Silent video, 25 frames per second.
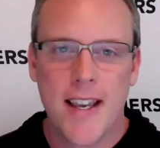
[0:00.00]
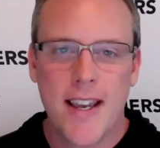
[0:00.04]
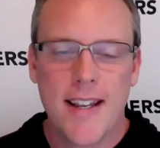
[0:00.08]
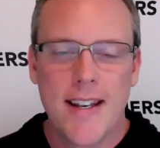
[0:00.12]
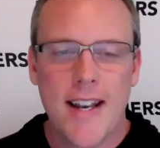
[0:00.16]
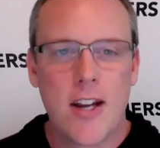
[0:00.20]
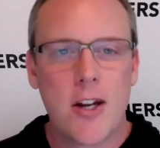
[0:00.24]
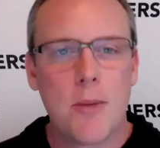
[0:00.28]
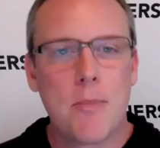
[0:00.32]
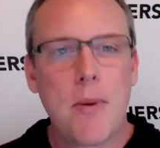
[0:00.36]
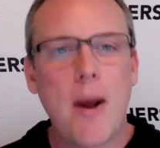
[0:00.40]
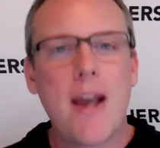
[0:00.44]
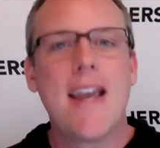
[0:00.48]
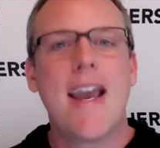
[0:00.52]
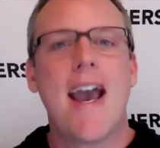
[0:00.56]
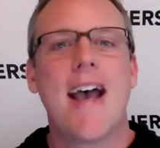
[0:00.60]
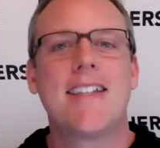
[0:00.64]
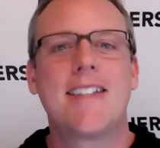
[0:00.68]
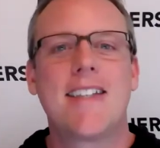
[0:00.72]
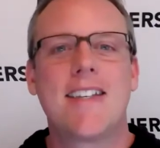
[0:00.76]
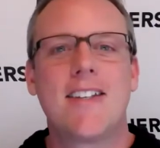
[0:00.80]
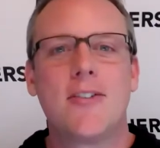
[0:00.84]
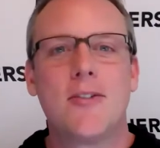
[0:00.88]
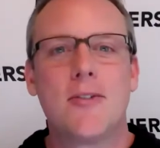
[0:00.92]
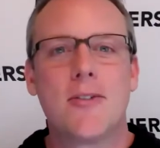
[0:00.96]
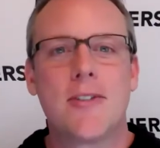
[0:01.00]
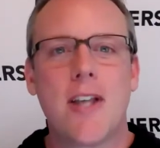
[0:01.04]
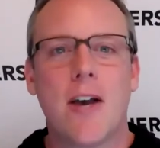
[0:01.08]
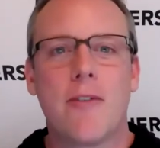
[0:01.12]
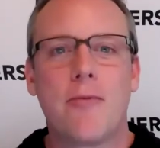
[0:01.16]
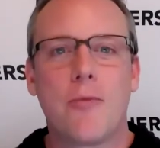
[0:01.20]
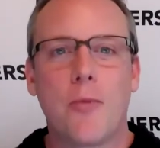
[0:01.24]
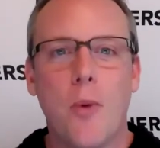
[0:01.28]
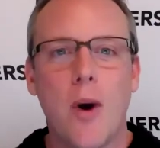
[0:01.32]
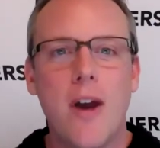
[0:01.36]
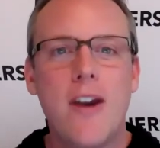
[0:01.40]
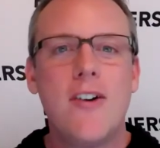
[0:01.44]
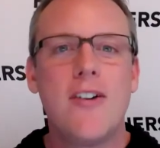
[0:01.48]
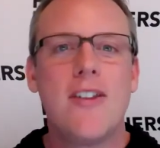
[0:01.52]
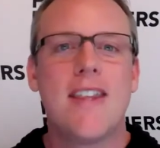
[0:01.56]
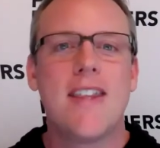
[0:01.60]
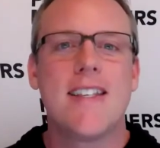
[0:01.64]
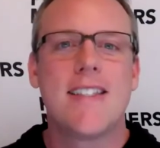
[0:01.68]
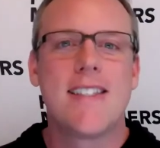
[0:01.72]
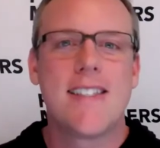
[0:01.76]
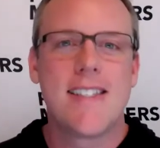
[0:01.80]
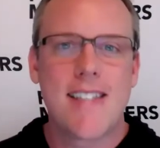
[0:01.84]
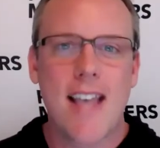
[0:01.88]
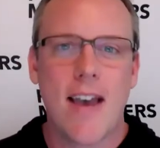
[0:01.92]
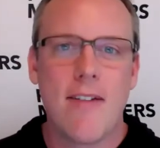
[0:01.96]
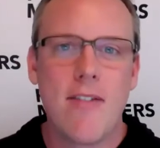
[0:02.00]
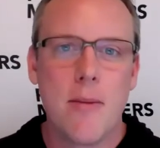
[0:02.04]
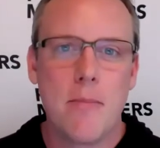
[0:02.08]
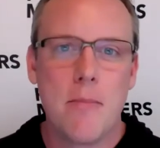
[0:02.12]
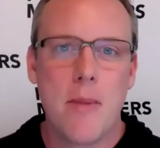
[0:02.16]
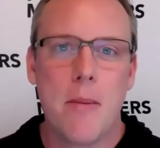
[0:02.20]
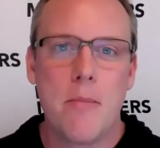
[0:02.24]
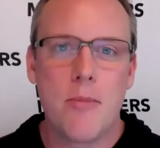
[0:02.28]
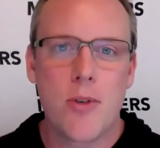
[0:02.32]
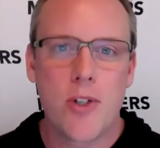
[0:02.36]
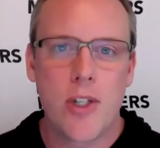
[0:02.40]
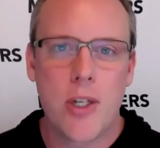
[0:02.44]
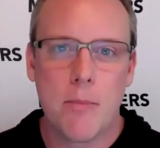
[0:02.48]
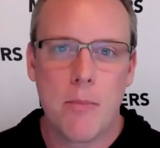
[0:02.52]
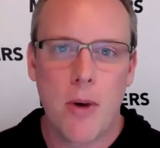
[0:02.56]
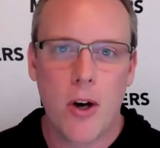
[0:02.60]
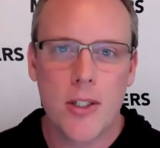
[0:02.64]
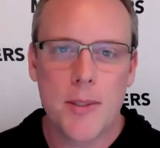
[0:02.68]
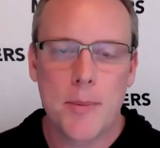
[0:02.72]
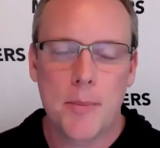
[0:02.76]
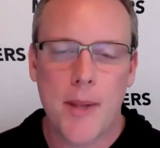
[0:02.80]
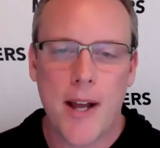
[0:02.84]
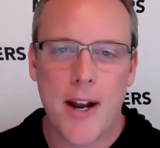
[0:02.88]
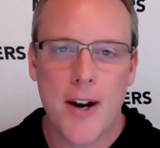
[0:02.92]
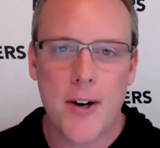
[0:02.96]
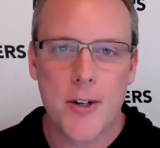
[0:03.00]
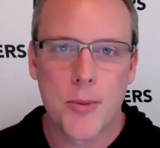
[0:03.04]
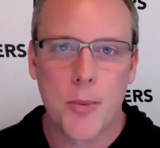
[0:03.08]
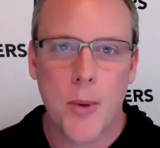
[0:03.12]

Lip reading: Now, you're probably asking yourself, what are the 7 membership multipliers?